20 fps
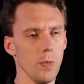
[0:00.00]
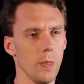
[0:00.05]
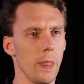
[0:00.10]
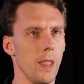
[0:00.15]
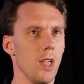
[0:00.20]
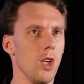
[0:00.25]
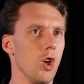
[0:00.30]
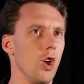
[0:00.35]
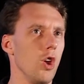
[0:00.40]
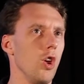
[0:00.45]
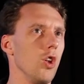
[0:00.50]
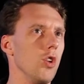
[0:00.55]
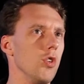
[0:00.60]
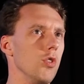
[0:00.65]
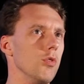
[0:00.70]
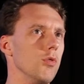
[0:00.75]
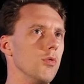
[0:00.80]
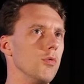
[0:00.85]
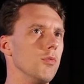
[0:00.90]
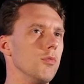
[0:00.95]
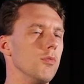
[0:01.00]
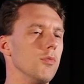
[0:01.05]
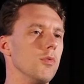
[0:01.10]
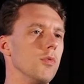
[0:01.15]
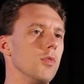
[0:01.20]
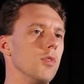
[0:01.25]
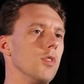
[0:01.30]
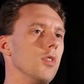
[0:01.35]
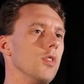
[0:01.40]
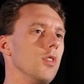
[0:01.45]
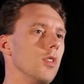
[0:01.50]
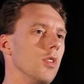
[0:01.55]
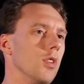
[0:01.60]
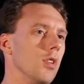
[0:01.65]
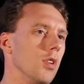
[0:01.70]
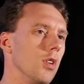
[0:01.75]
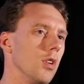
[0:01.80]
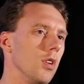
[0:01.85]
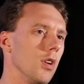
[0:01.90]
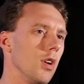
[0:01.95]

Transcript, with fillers: for mm. people who are?